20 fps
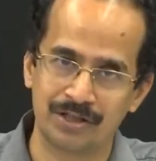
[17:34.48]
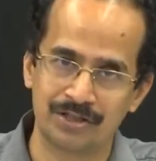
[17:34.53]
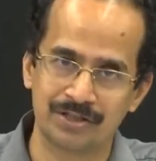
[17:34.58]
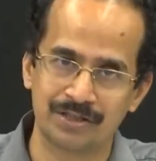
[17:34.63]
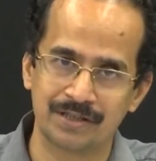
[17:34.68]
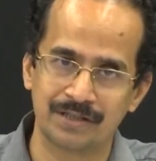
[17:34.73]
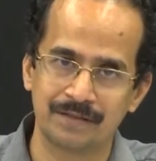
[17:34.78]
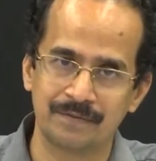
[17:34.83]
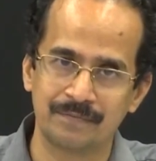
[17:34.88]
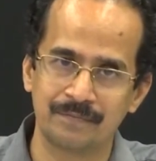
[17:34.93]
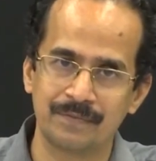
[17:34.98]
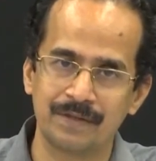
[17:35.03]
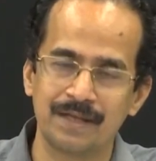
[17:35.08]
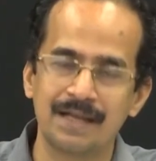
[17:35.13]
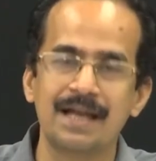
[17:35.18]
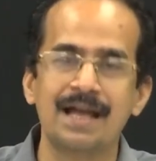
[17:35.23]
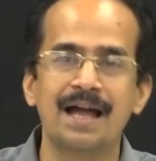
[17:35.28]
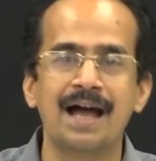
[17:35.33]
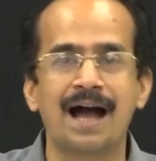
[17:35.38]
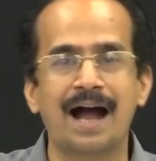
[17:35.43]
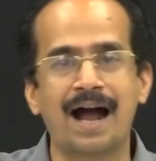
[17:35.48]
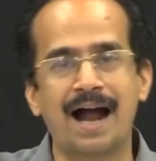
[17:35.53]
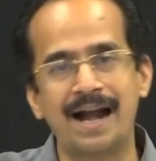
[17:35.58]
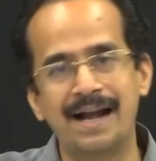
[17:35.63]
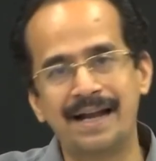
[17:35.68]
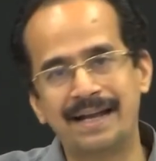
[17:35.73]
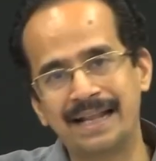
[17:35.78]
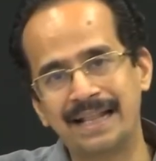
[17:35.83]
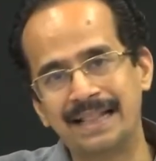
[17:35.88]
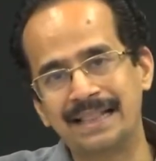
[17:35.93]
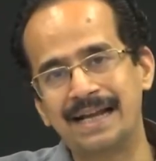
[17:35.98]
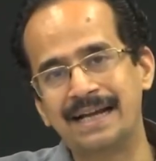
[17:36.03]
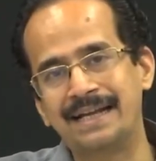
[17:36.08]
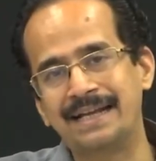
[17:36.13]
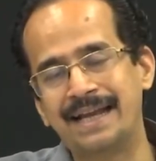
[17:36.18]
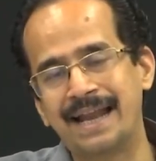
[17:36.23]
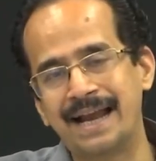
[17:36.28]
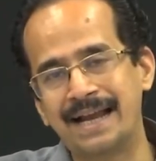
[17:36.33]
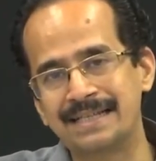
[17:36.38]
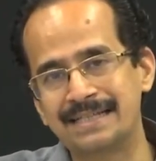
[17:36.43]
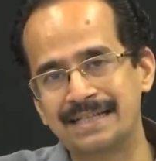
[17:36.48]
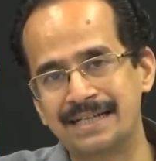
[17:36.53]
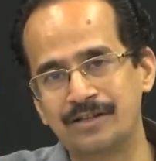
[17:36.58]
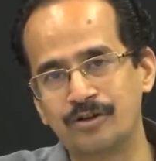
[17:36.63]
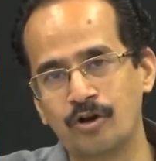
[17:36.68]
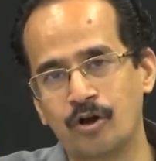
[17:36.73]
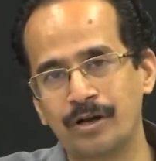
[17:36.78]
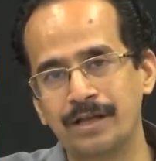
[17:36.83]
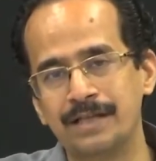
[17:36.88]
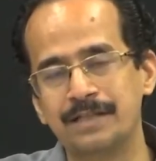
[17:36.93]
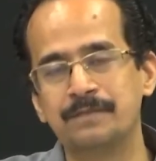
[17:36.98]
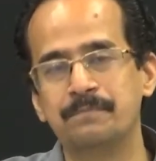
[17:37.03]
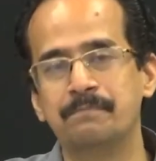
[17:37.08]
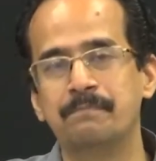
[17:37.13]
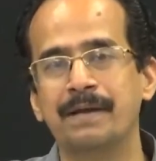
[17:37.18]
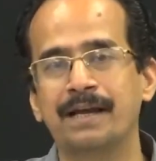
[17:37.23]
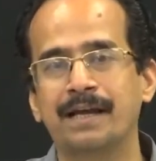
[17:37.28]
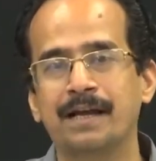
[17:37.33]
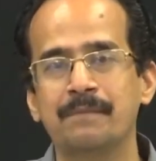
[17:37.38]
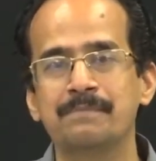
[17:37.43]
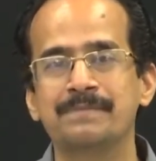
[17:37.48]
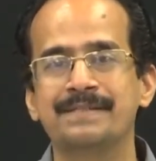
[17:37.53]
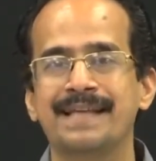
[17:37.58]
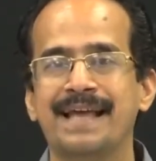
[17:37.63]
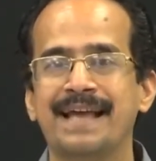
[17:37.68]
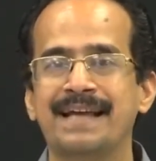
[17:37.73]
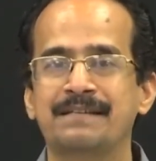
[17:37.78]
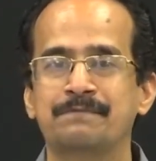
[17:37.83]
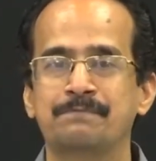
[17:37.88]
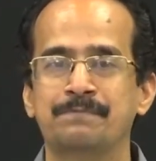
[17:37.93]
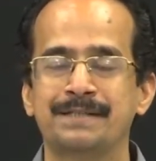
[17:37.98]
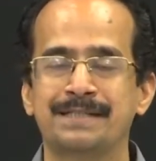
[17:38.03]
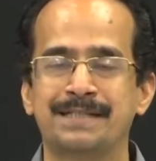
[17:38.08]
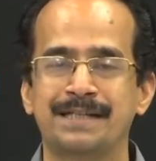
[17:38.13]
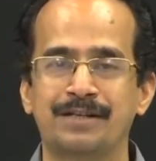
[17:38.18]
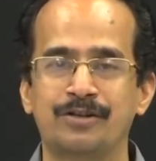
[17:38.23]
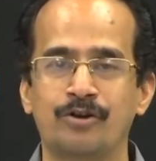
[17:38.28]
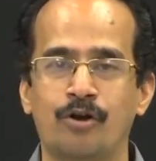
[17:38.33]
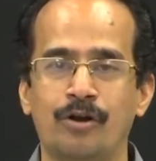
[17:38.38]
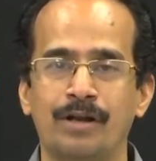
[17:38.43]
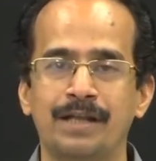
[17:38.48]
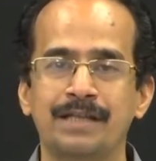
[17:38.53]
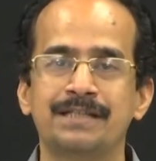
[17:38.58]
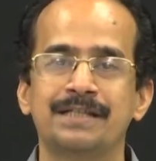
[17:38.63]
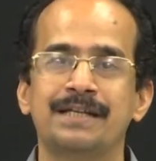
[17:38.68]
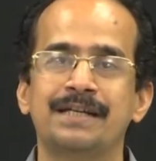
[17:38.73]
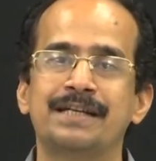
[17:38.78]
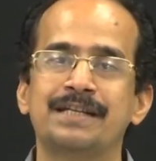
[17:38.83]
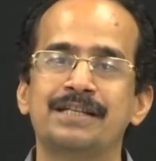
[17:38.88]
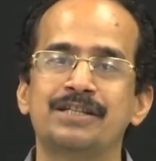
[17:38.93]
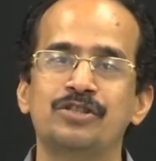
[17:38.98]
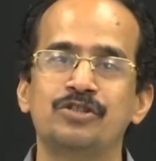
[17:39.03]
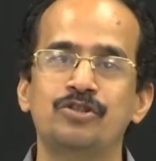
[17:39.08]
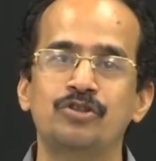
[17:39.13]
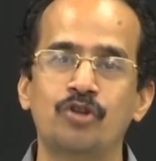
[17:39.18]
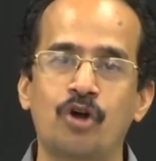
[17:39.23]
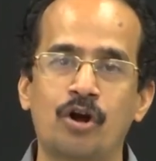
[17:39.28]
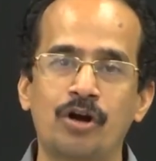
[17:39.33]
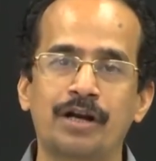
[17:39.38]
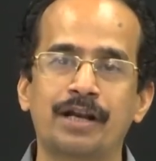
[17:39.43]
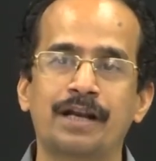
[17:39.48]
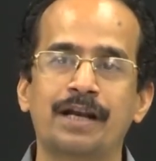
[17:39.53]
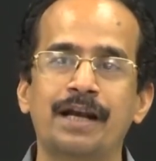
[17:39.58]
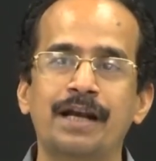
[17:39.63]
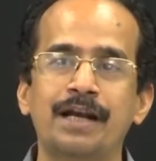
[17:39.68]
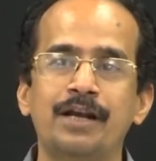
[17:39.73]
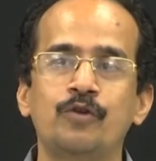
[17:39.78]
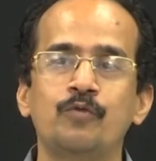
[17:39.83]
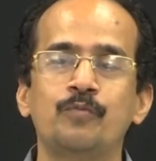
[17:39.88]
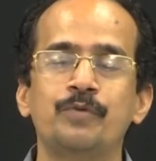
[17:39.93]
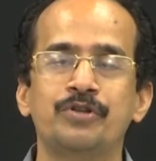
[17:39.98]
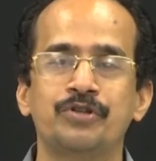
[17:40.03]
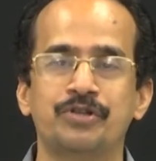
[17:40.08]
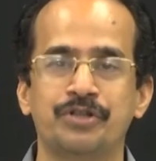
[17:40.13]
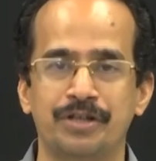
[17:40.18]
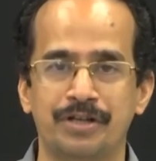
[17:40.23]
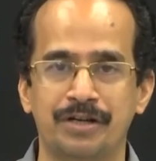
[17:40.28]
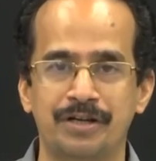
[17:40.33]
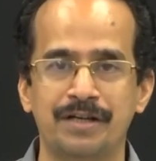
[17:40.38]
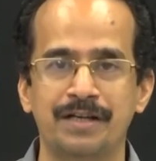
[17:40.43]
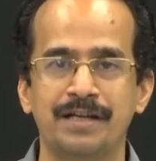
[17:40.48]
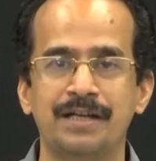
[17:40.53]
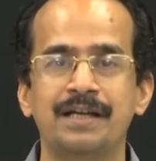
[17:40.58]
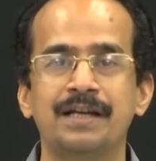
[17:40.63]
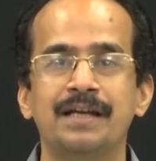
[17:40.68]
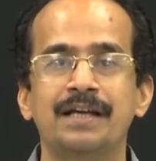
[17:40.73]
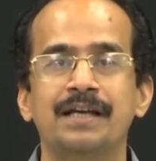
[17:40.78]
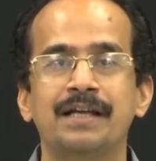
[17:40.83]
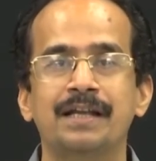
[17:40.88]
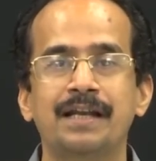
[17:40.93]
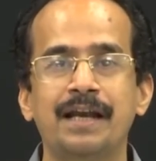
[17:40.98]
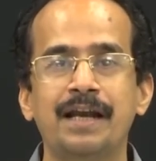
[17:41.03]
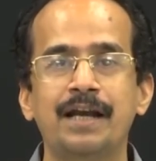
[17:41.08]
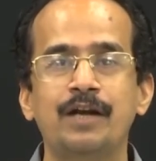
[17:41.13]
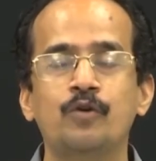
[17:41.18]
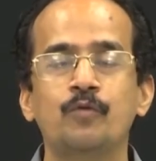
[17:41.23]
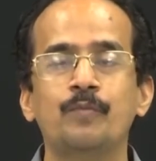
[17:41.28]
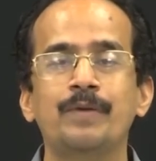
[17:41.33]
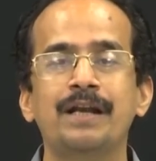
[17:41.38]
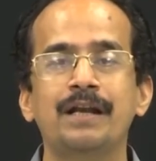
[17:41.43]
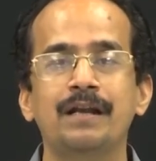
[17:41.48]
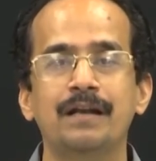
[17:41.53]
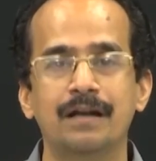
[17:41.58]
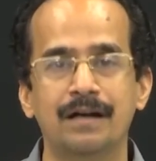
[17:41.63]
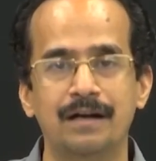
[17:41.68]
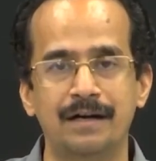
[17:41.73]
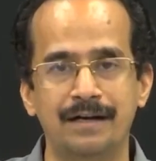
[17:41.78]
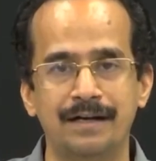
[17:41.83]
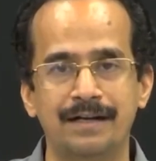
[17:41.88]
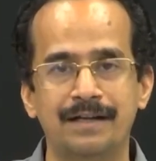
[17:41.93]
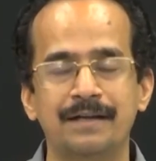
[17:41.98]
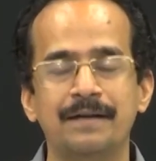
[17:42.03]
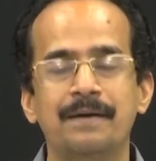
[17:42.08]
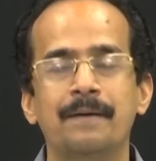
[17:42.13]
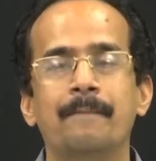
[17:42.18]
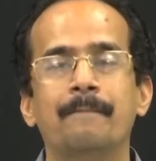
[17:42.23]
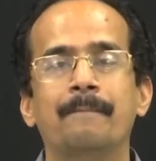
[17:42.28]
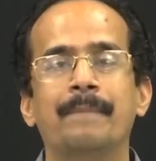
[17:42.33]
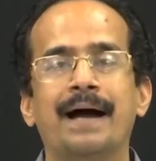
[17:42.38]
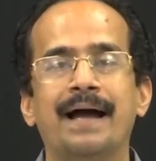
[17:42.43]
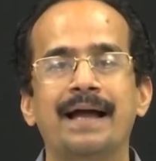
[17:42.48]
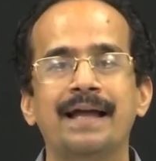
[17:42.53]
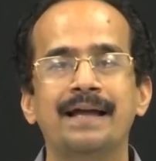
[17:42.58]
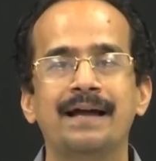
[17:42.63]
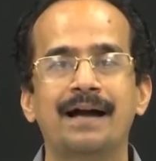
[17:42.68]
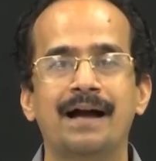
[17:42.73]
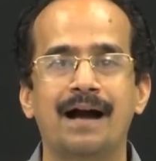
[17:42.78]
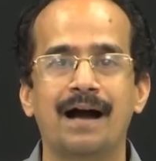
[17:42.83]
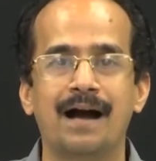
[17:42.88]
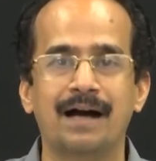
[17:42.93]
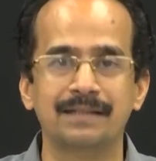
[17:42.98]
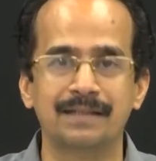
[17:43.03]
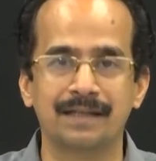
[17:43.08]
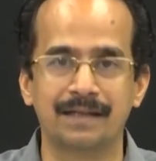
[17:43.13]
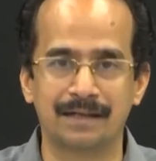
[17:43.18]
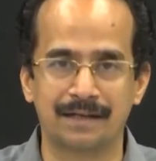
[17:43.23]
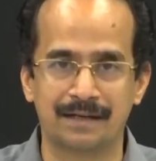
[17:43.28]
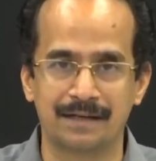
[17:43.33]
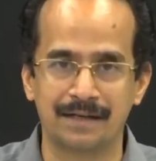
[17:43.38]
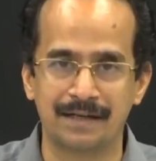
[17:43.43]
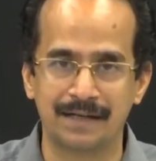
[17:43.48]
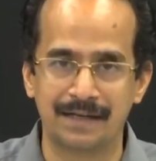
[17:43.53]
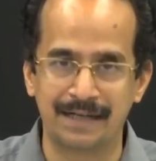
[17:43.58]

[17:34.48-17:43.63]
team members or organizational members. So, that is the first step. Second step is communities and network.